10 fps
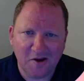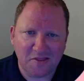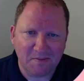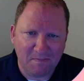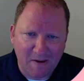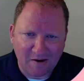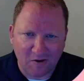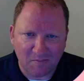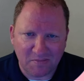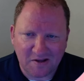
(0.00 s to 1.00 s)
the
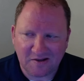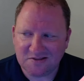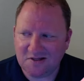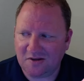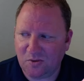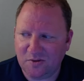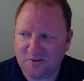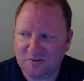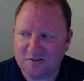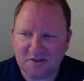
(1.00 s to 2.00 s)
background pink is not going
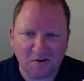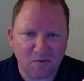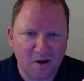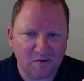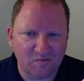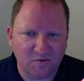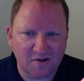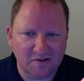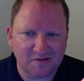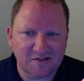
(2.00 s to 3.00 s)
to stick around if we hit